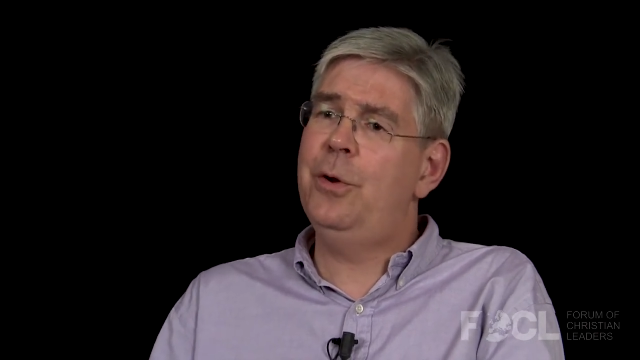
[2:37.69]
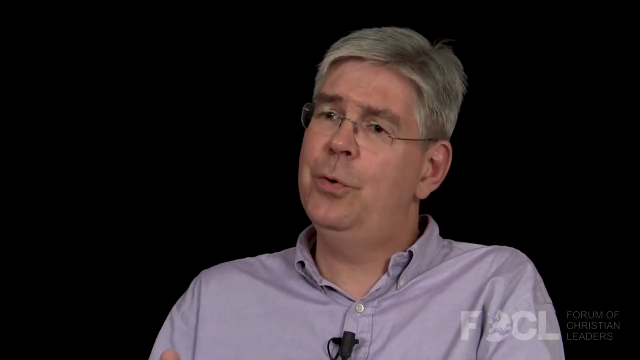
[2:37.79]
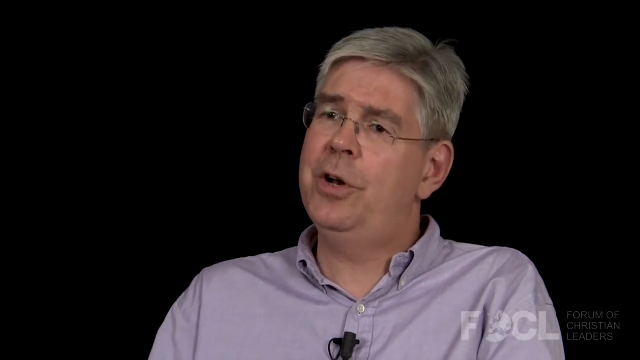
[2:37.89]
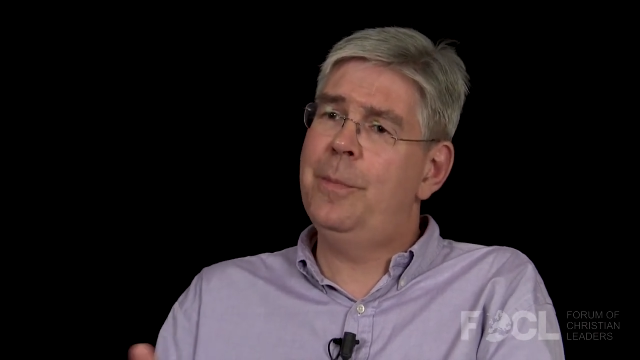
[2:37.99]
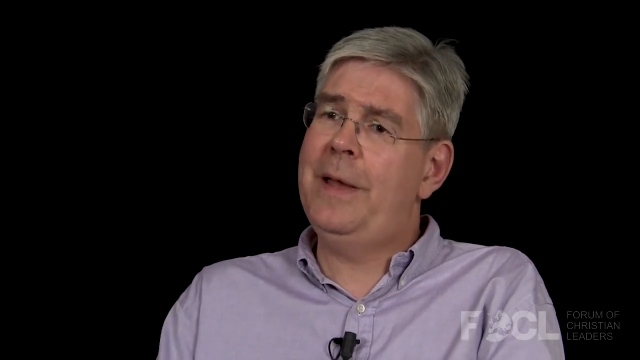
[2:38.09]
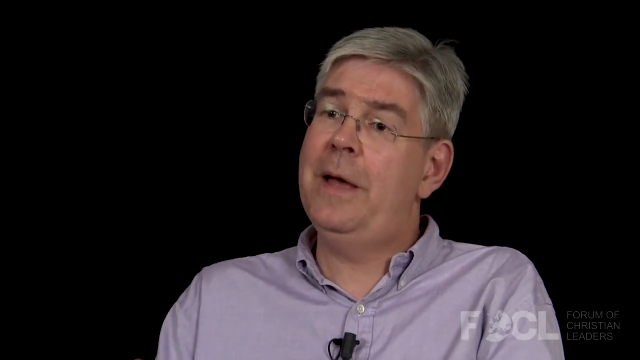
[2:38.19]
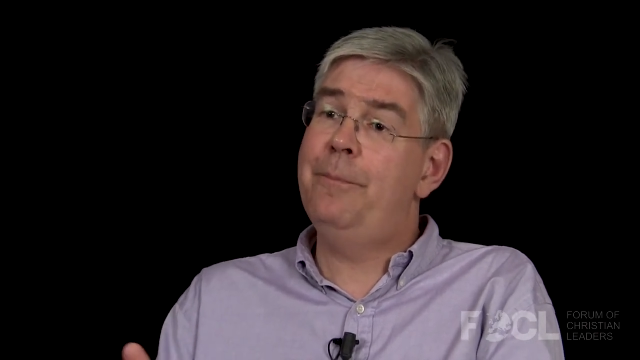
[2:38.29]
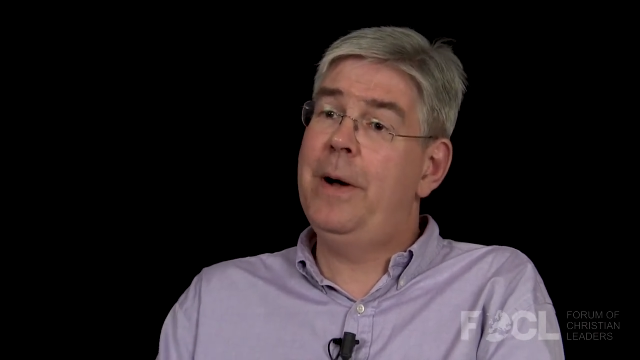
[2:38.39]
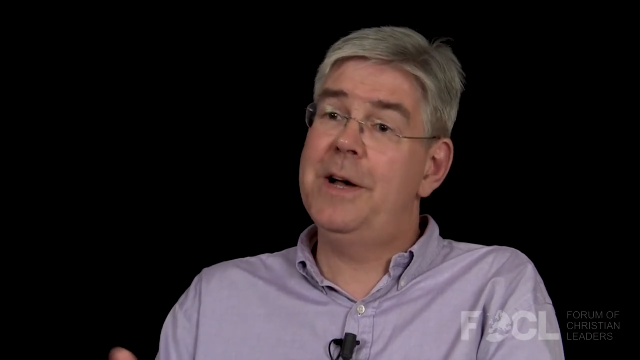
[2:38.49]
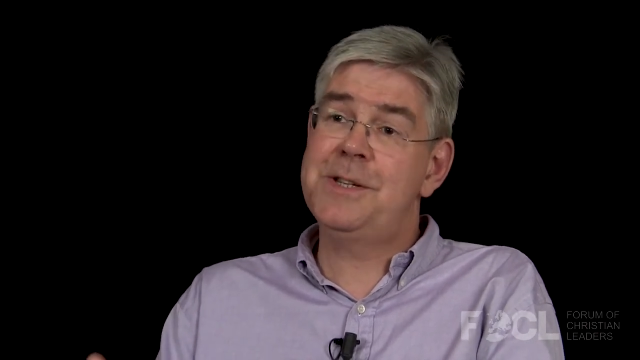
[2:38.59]
in order to be a
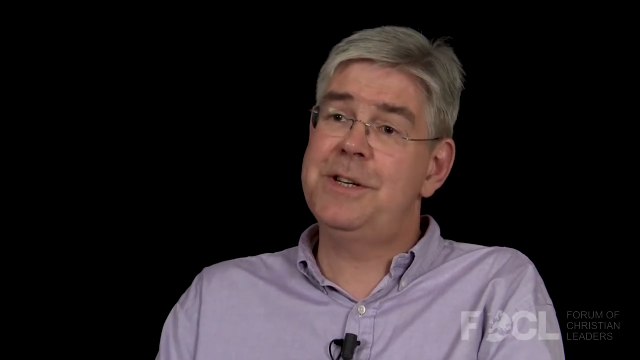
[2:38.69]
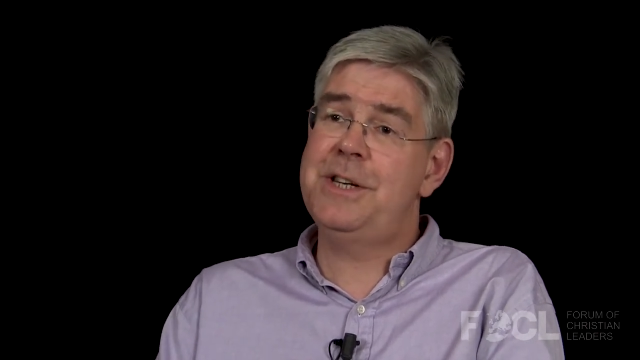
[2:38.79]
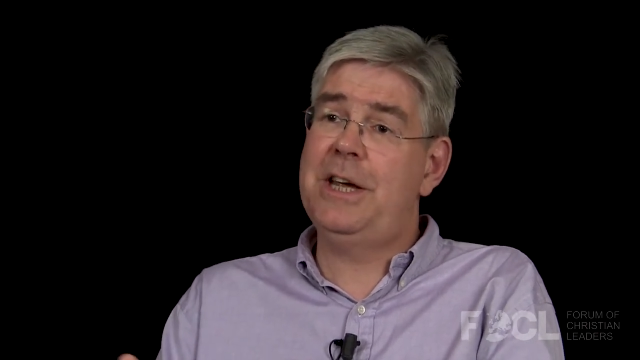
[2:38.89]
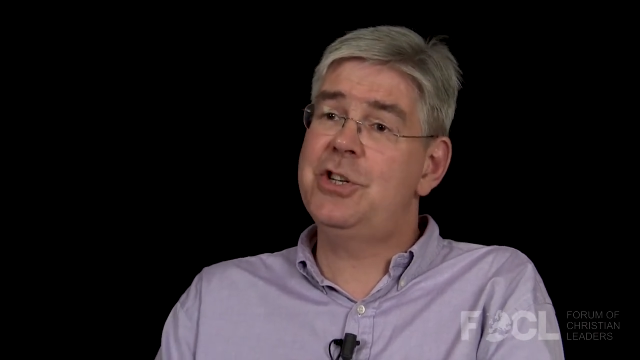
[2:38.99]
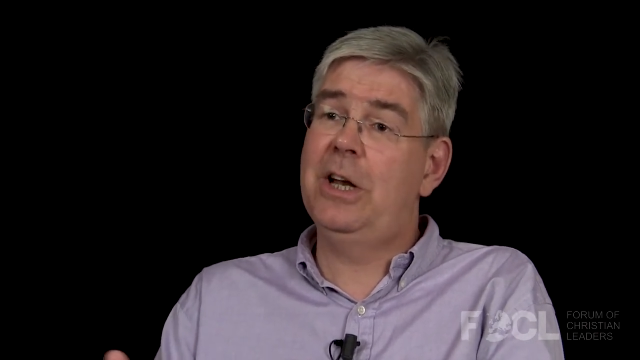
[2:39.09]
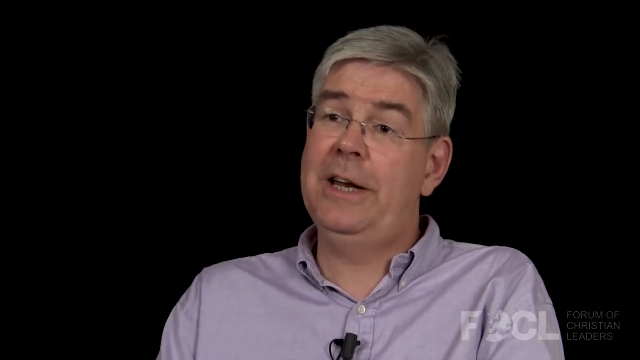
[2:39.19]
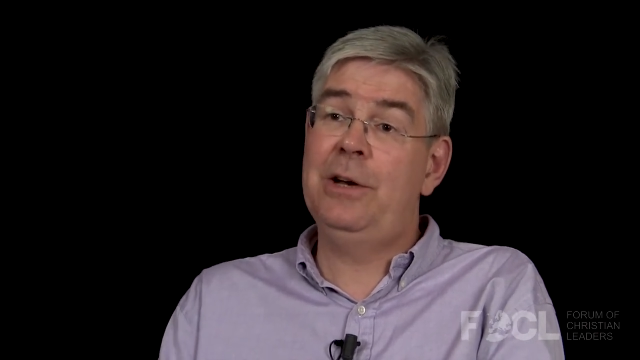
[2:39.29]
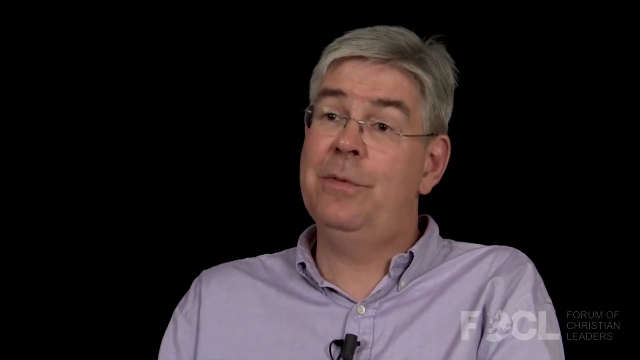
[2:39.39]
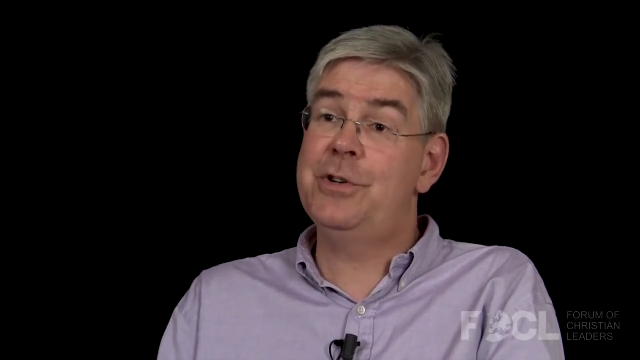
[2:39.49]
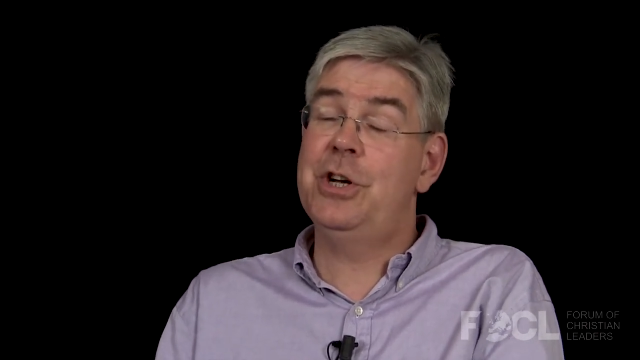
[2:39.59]
pastor, teacher,
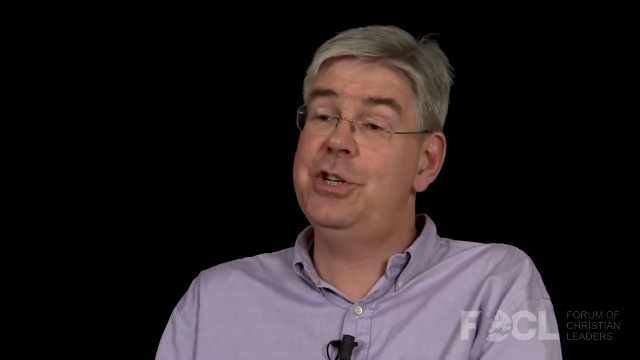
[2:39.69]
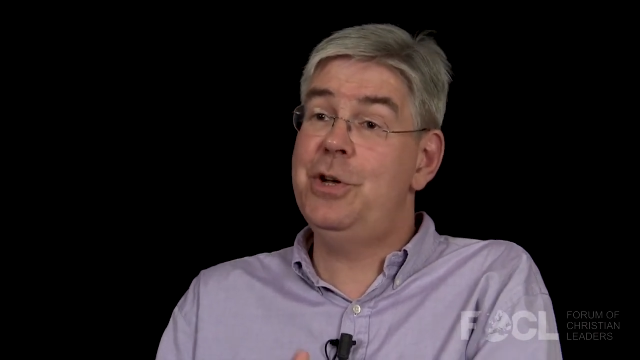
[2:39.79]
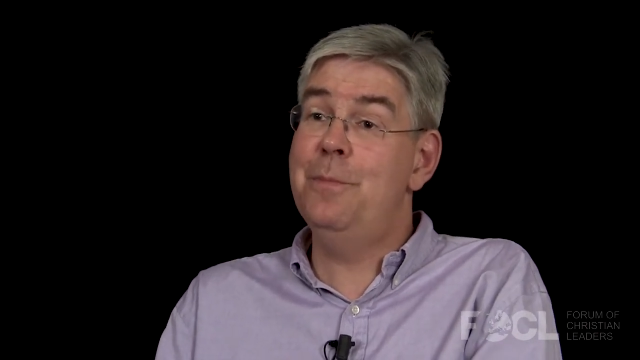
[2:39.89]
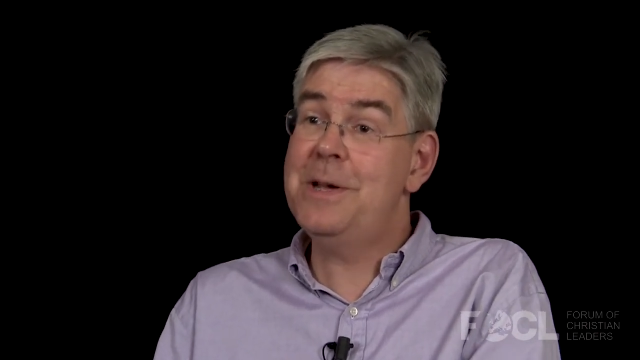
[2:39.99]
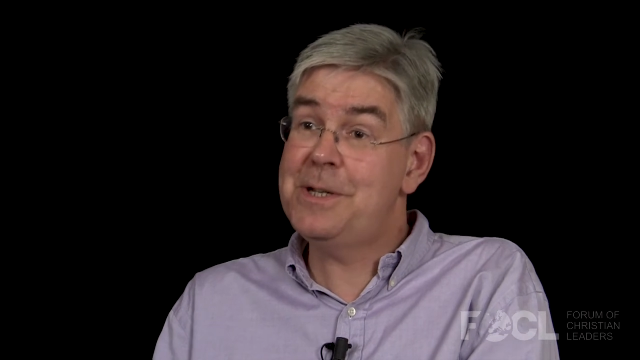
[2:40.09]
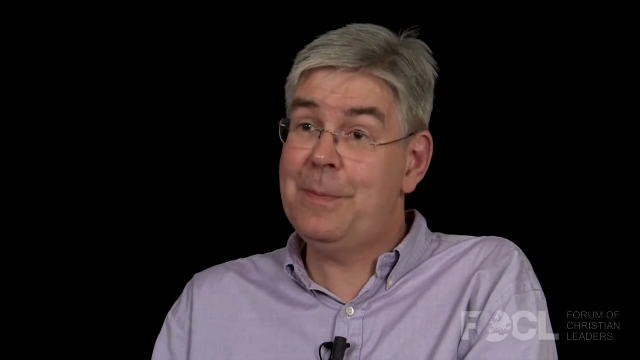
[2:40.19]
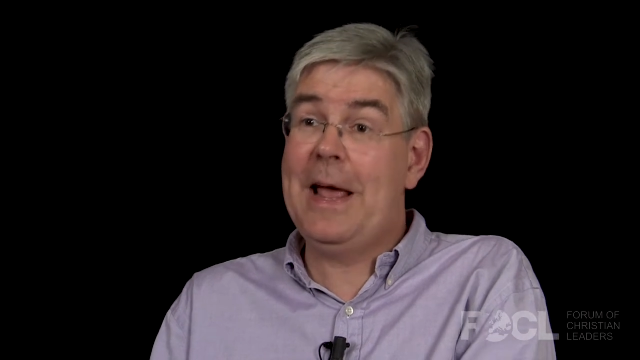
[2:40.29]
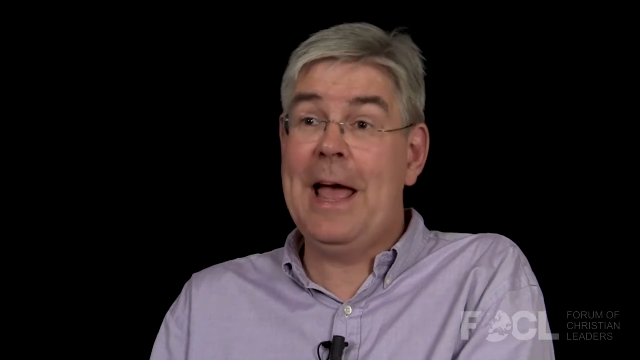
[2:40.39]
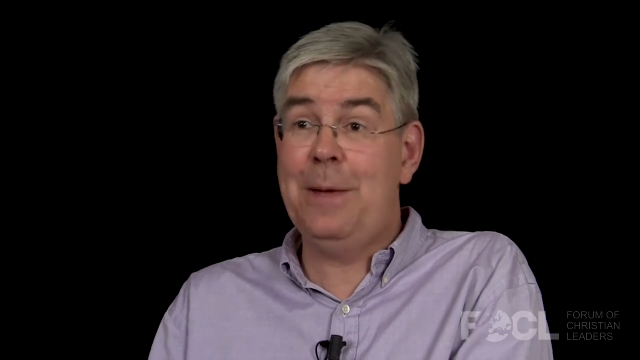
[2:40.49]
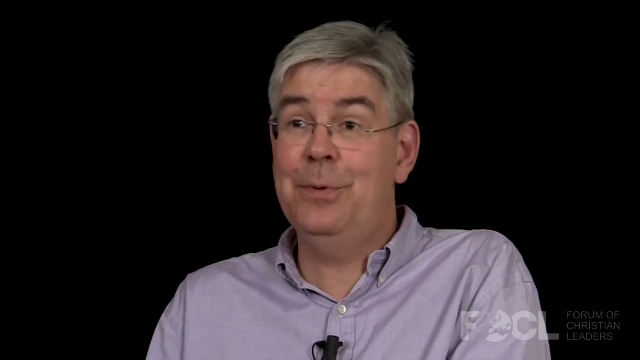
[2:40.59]
leader of a church, you must
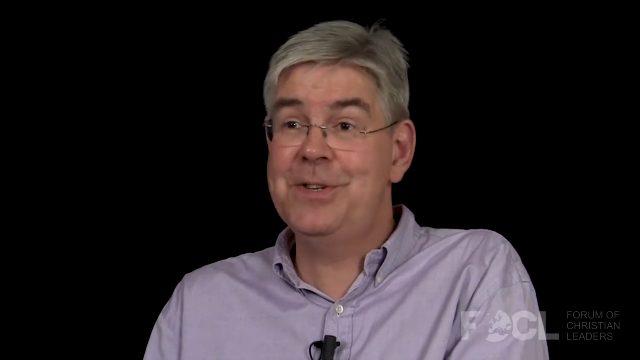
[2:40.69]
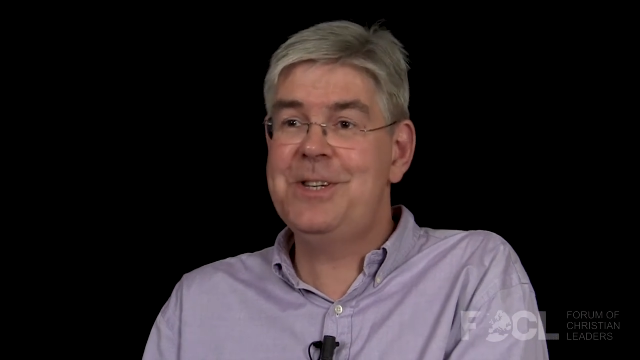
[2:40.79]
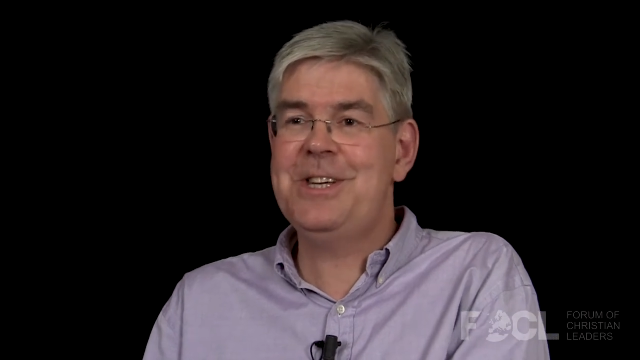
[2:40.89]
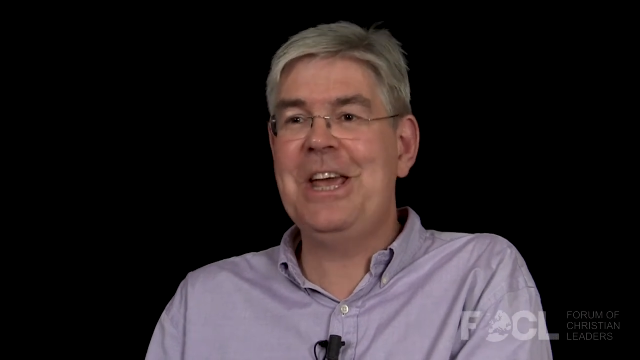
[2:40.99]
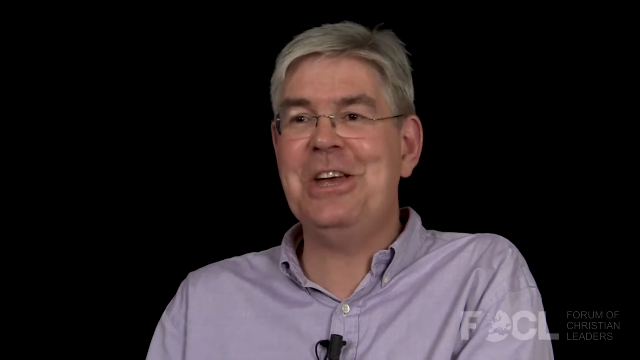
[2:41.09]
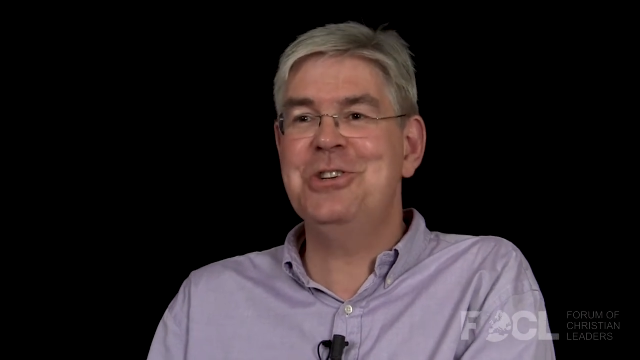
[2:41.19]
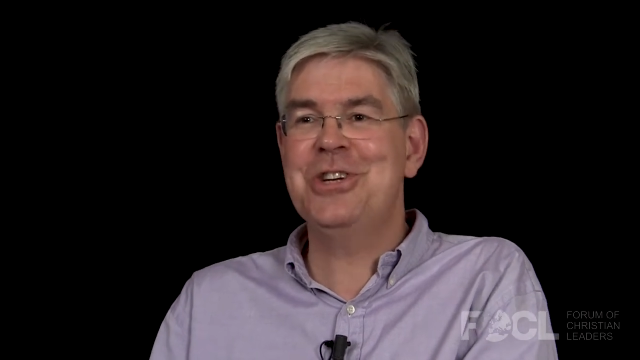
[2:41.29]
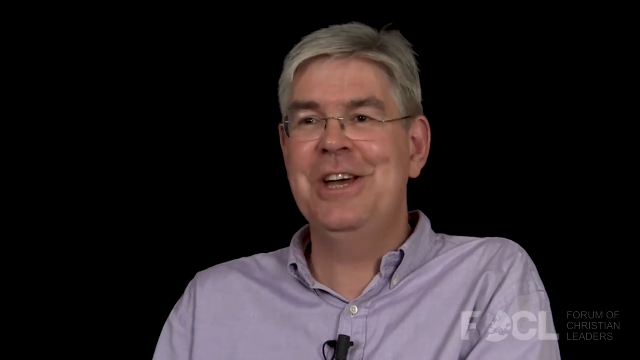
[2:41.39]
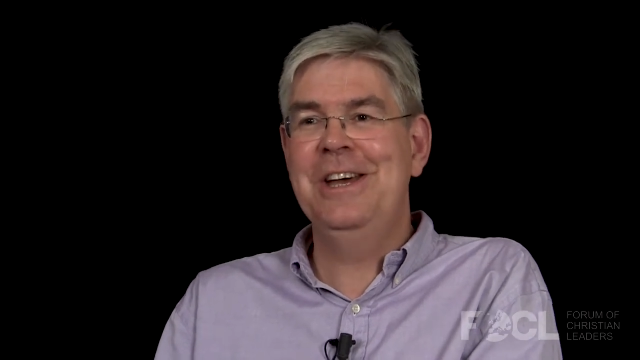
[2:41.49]
be able to teach.